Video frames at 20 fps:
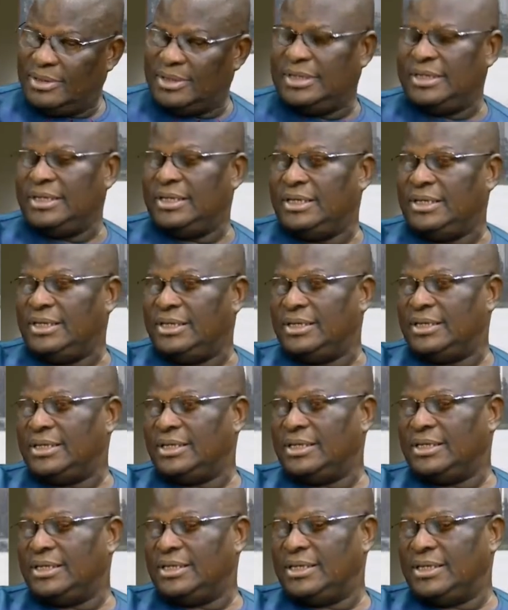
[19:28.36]
the
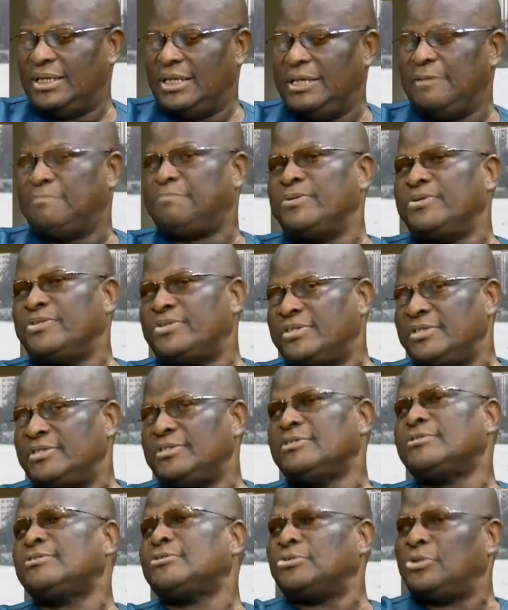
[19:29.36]

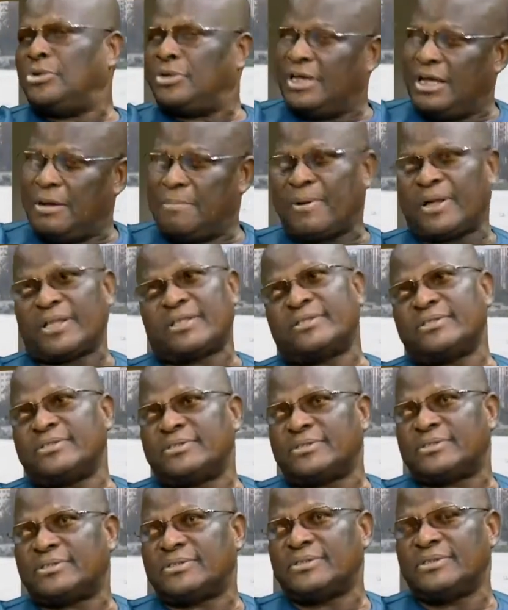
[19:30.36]
APC to other
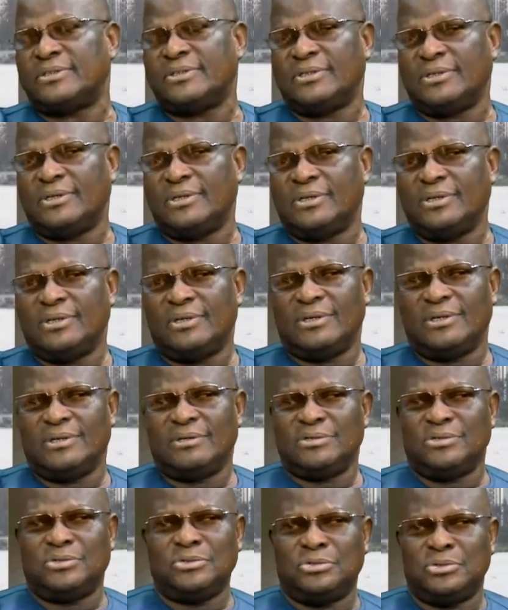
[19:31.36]
parties,
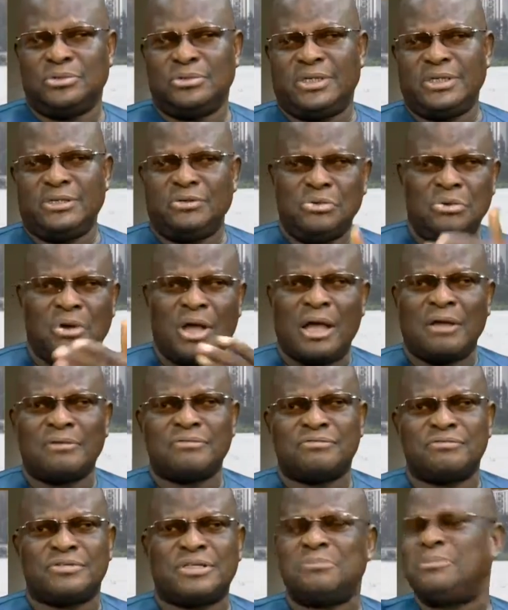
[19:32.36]
they don't have
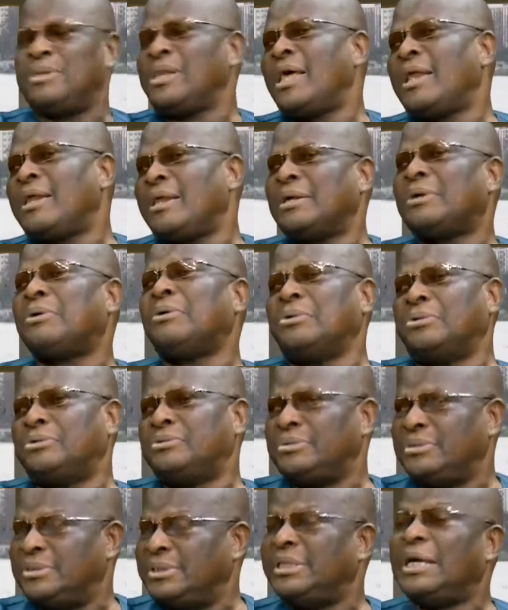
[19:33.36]
similar record
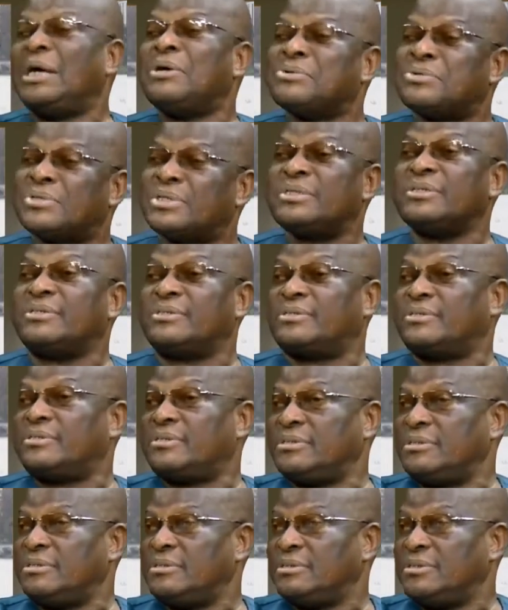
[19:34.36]
in their own states.
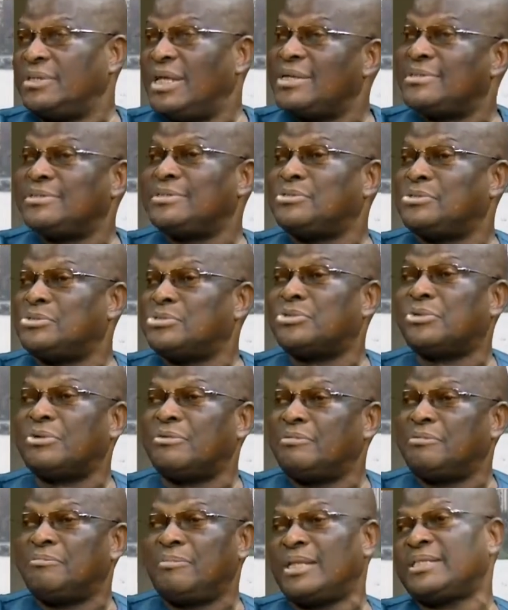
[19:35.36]
That's the truth
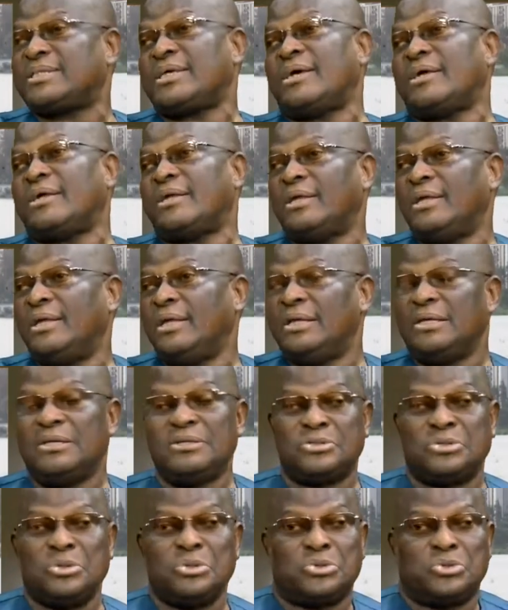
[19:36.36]
of the matter.
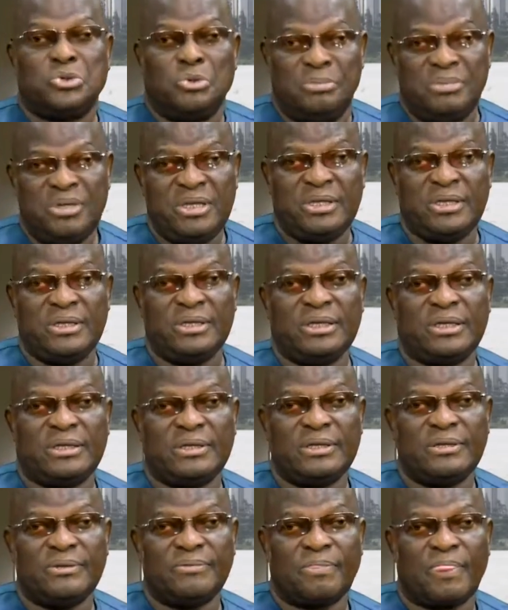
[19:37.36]
So to me,
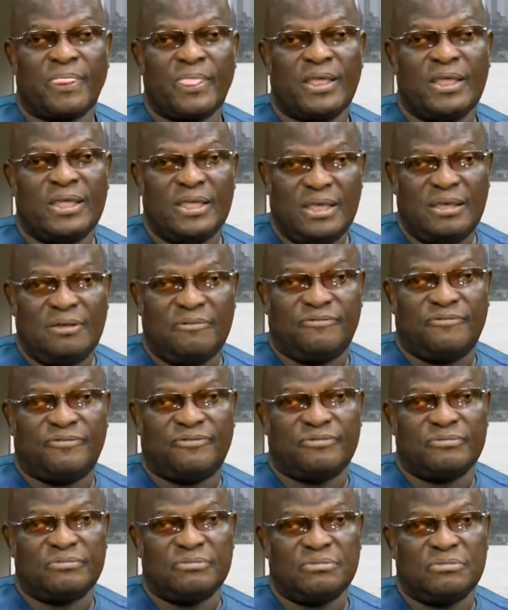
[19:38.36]

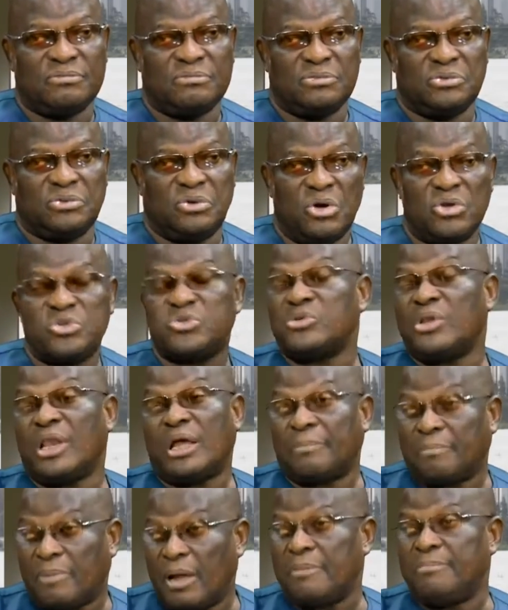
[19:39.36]
if
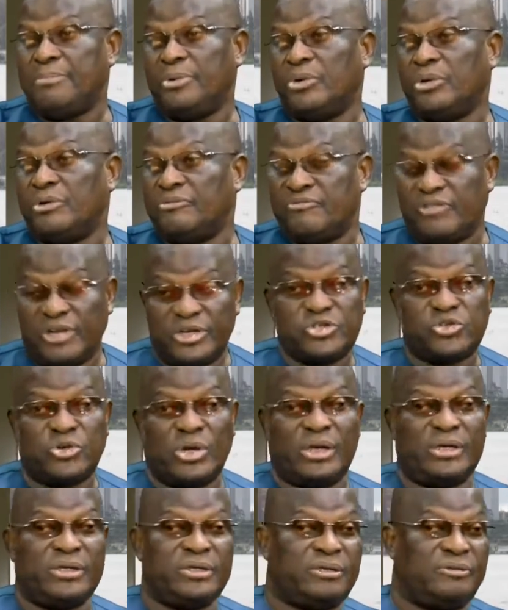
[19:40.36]
Godswill Akpabio
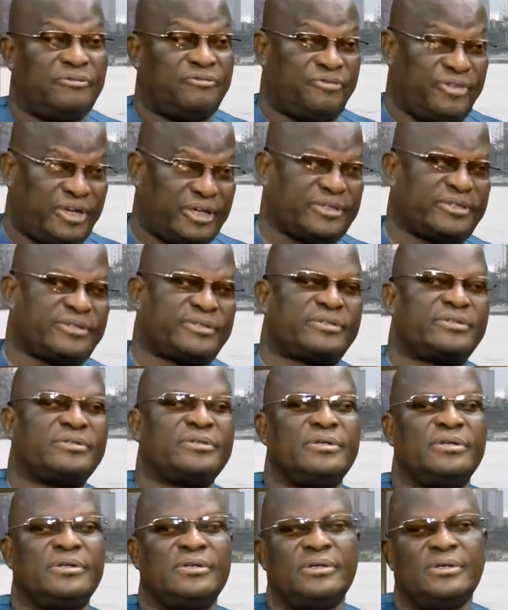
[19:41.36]
eventually defects
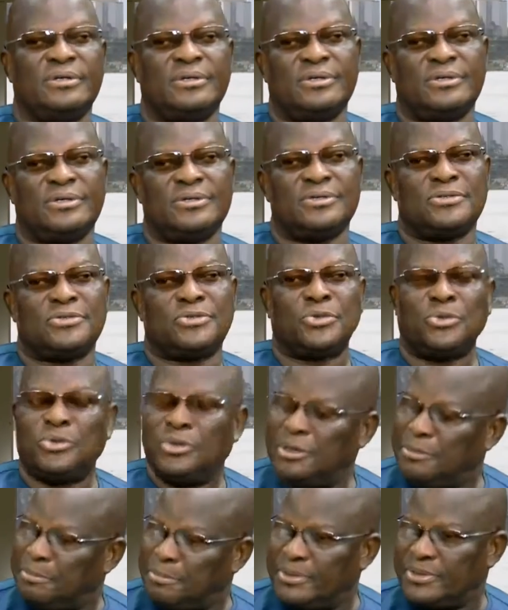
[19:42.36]
to
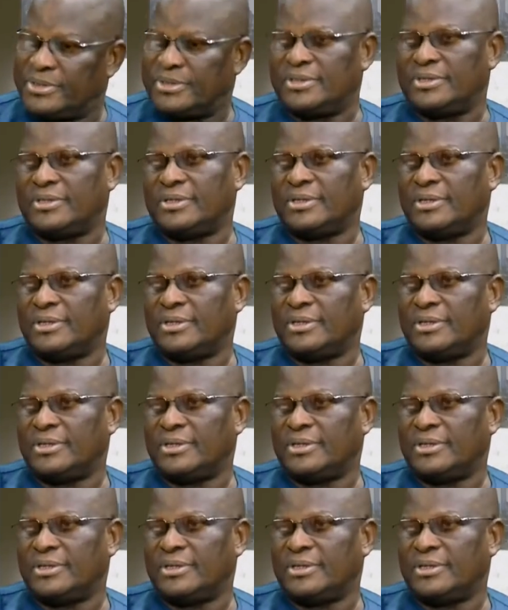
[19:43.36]
APC,